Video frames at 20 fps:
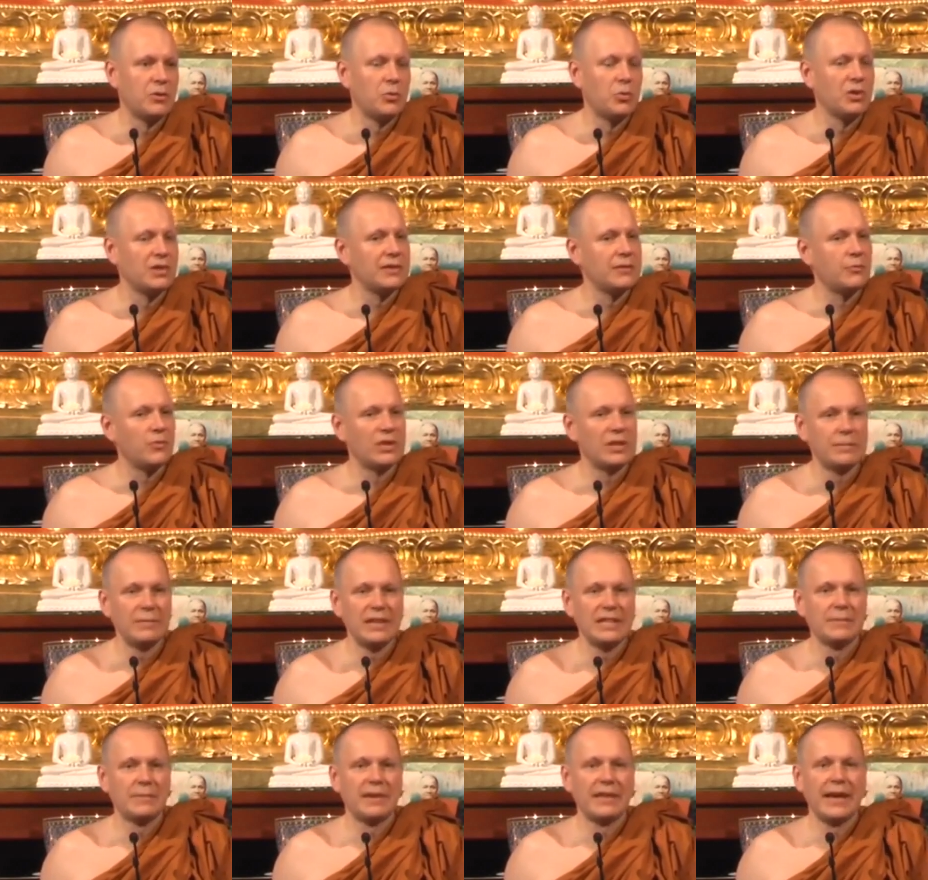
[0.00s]
Well, what he
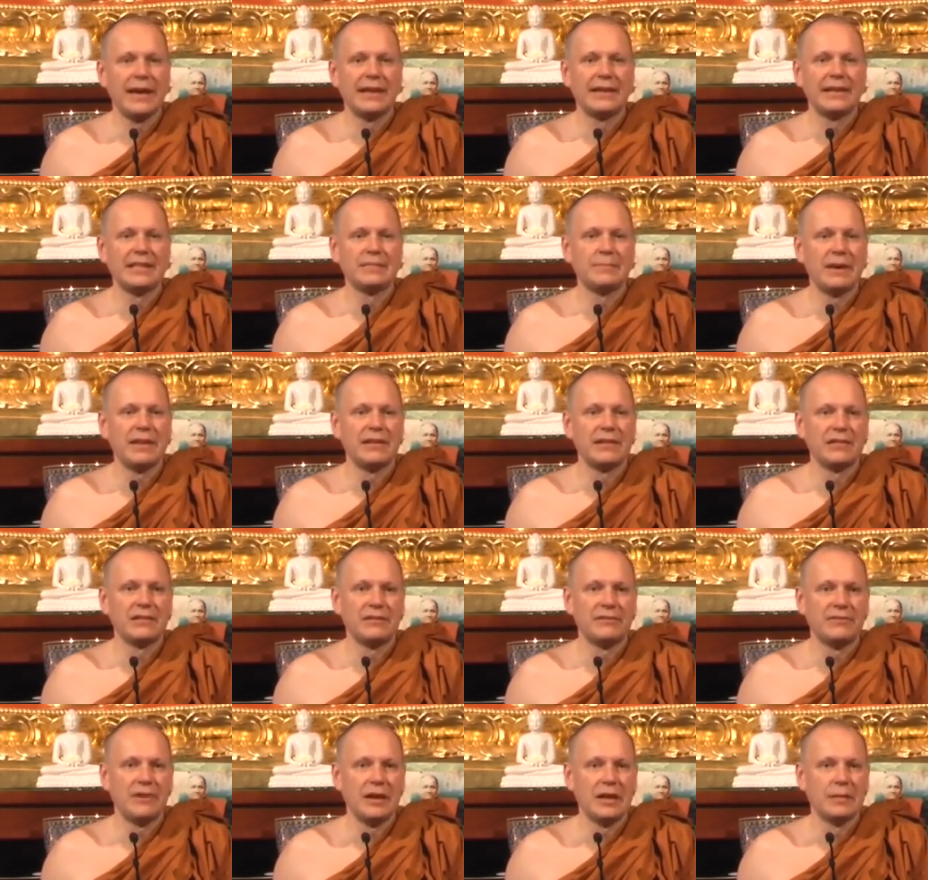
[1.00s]
means by that is mental
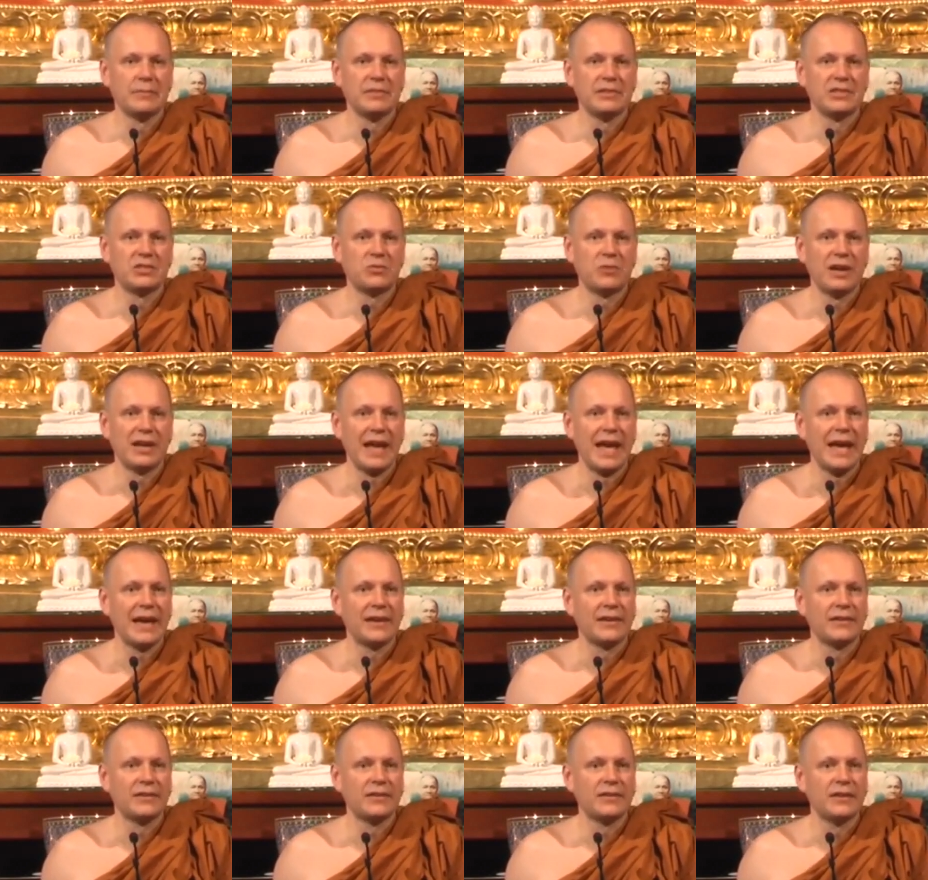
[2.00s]
defilements, right?
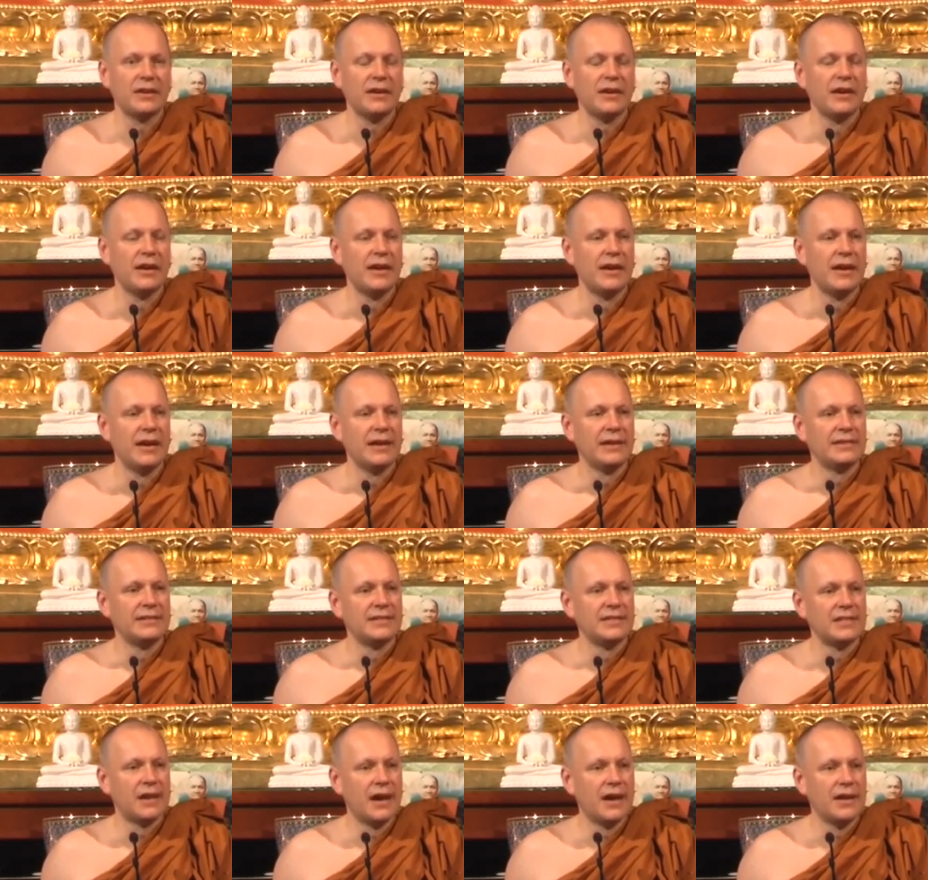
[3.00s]
Anger,
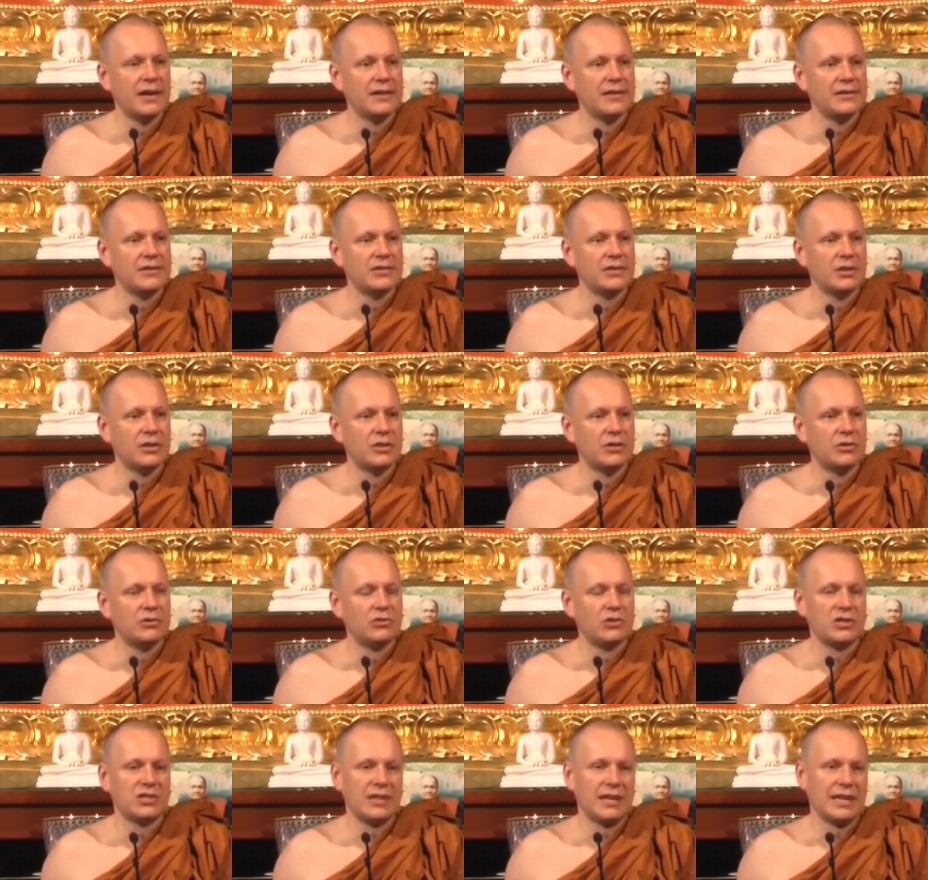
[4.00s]
desires,
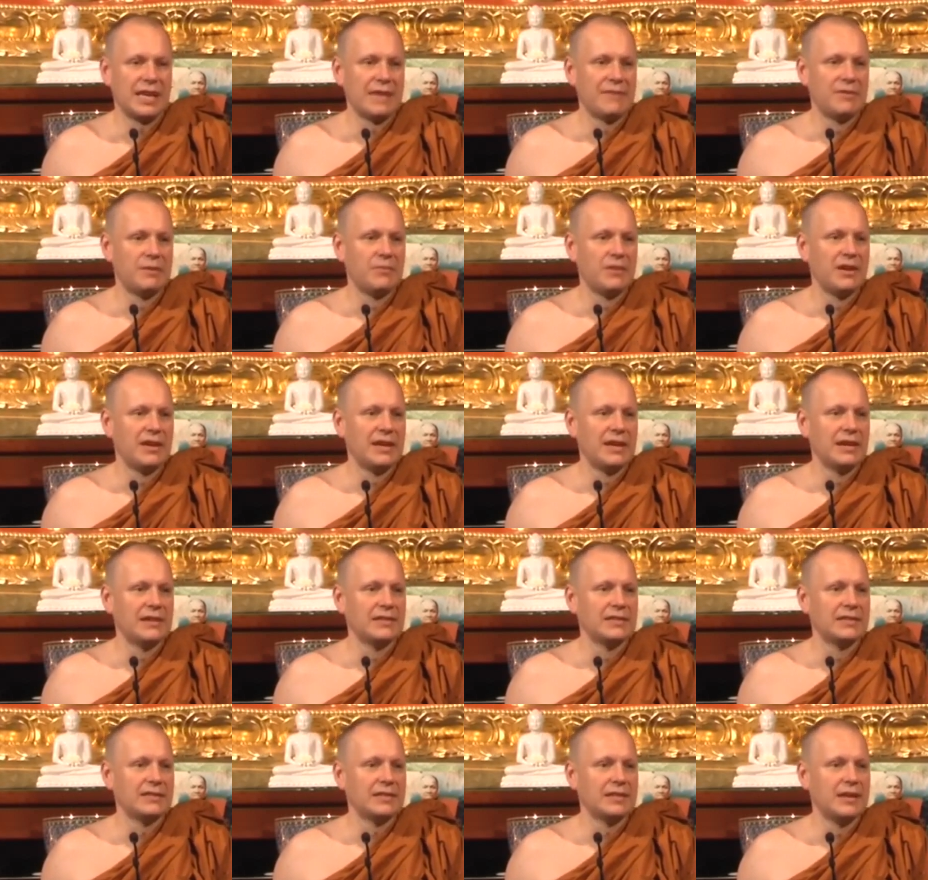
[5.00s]
just like everybody
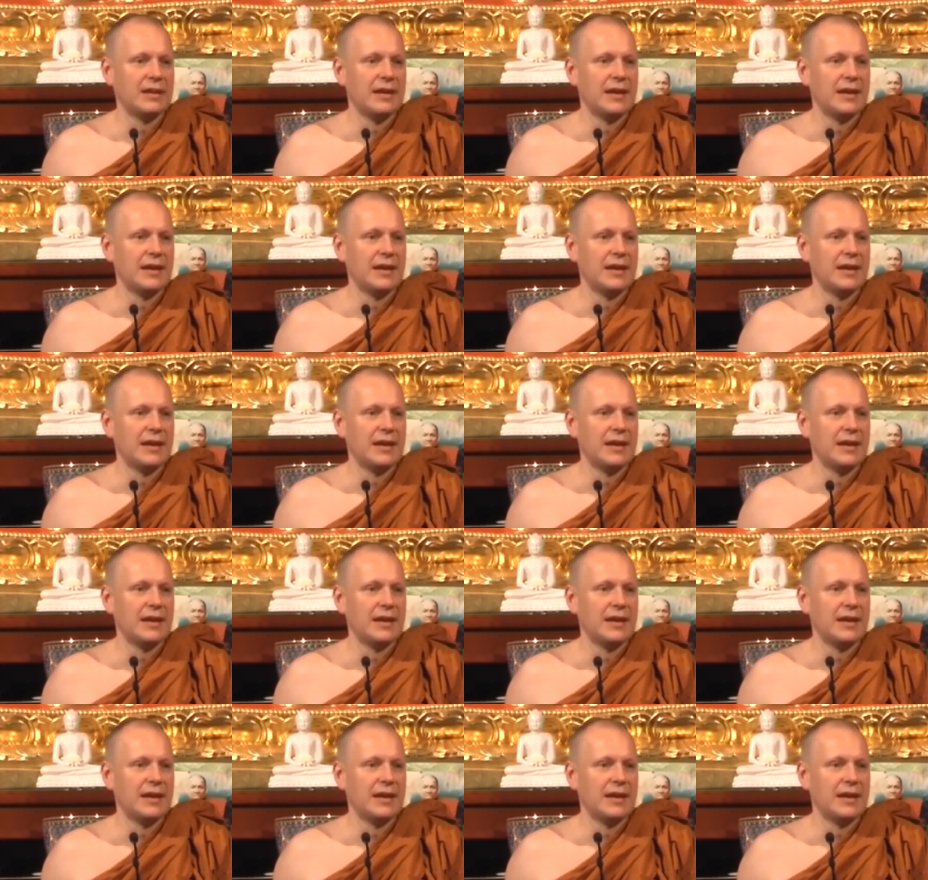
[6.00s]
else.